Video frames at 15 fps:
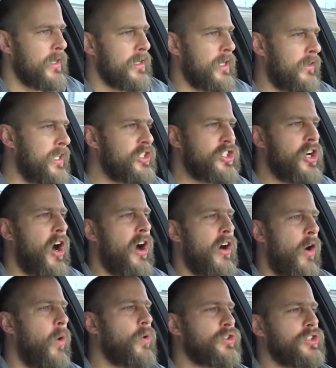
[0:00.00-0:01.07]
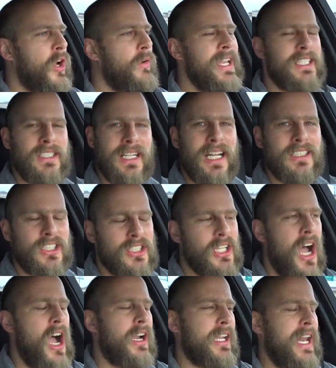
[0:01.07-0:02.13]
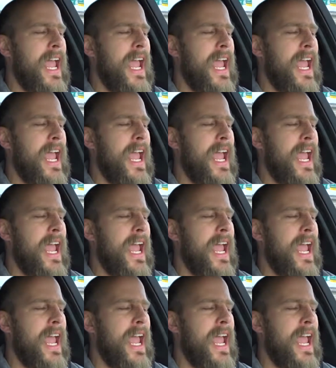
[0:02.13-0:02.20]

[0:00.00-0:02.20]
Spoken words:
Now this car also is not stock. It